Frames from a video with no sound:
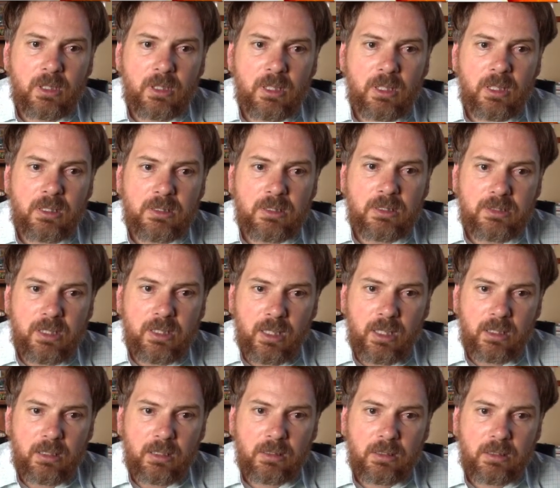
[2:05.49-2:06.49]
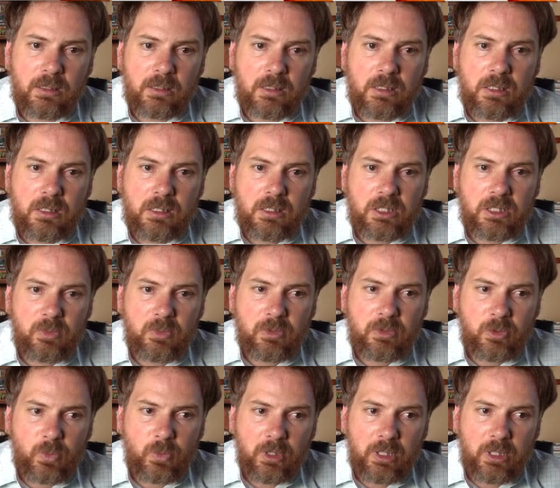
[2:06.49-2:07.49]
Instead, she was
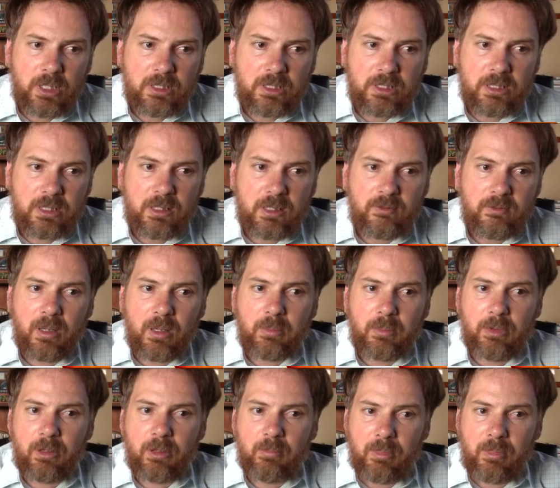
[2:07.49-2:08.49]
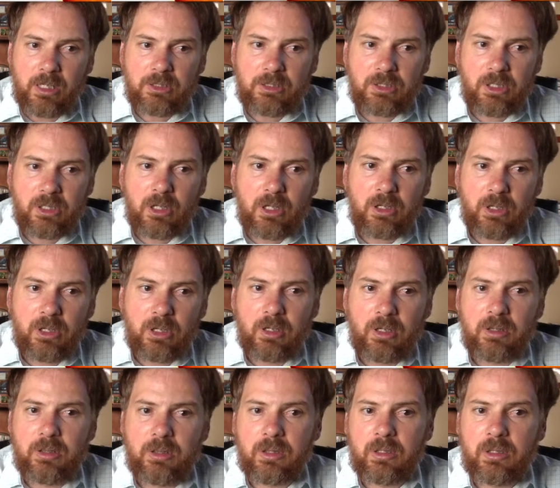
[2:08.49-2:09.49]
willing to give up her mansion on
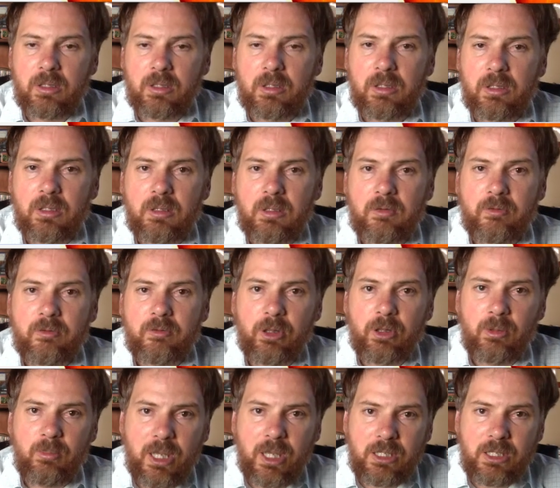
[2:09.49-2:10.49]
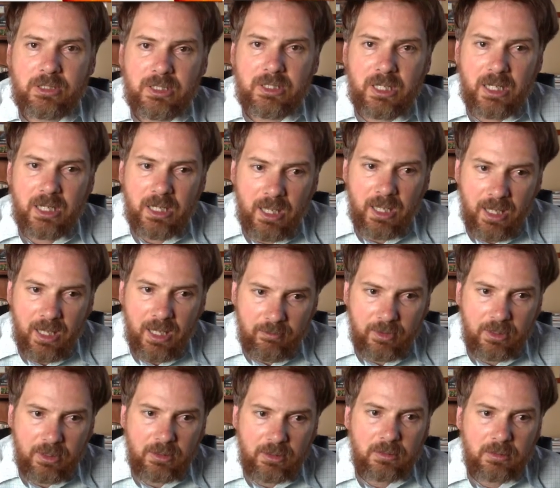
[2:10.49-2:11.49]
earth for the mansion in
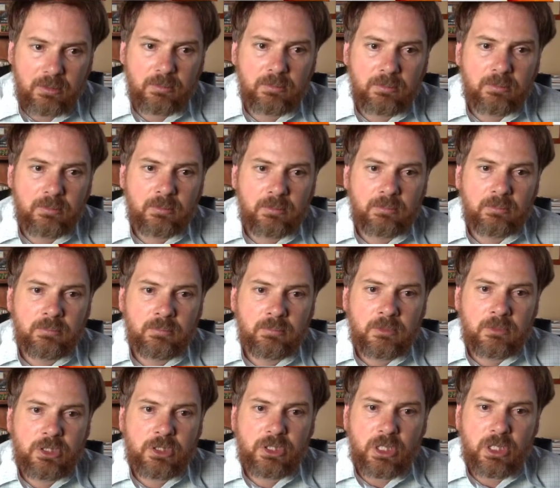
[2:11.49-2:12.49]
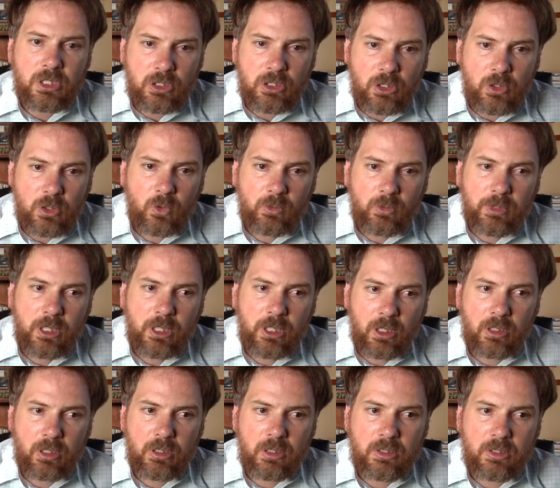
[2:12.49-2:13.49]
heaven she knew would be
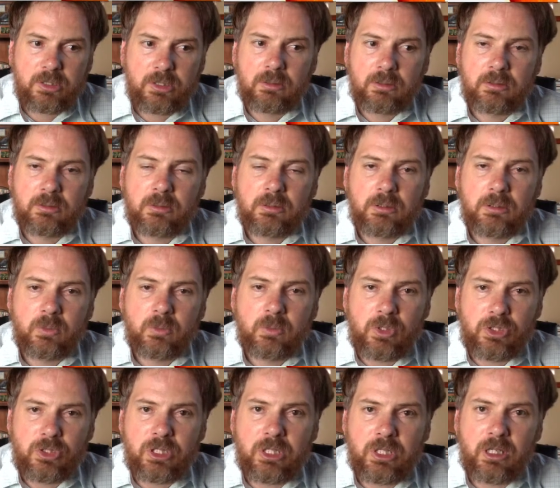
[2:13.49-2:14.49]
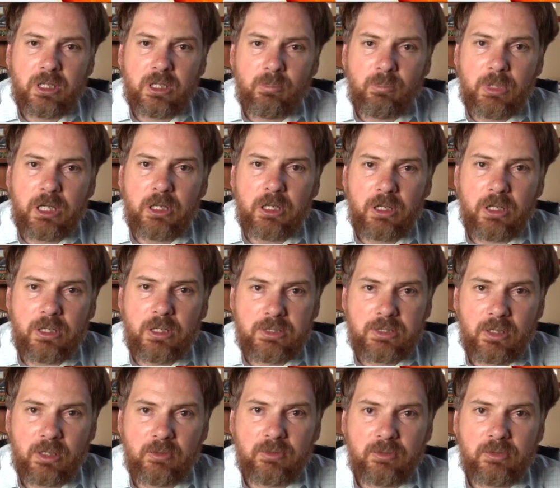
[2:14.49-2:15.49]
hers when she committed
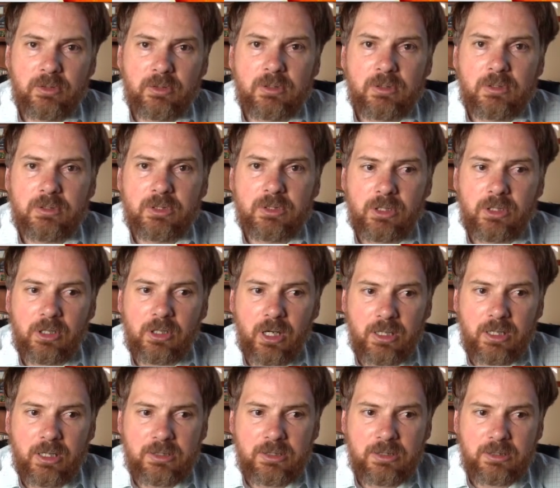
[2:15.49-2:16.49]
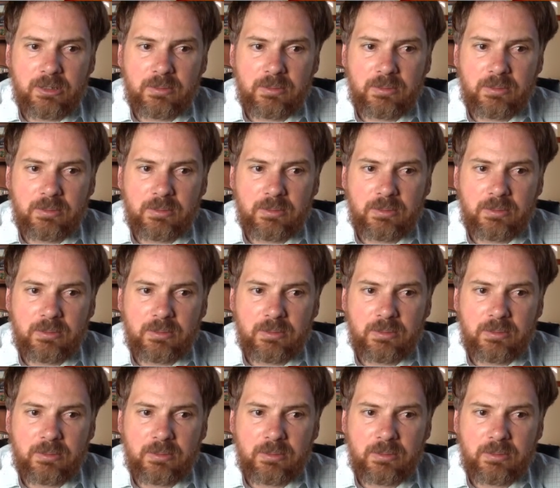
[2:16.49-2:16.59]
herself to Christ.